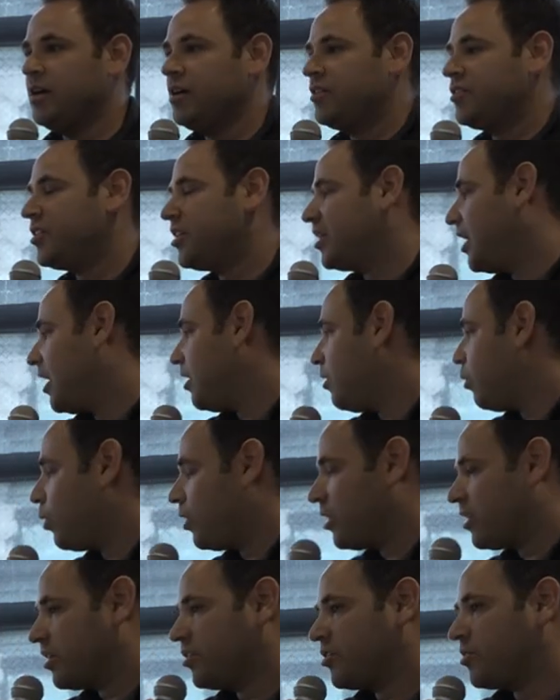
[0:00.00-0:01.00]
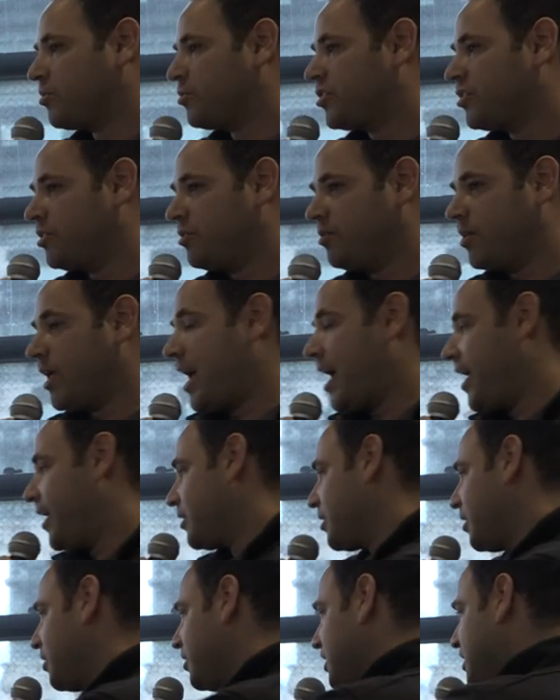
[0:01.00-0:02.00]
To get organisms to
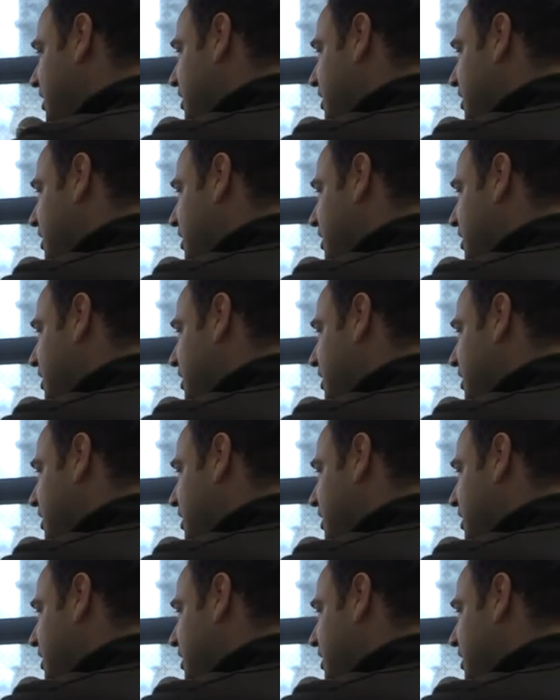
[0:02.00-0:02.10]
act on these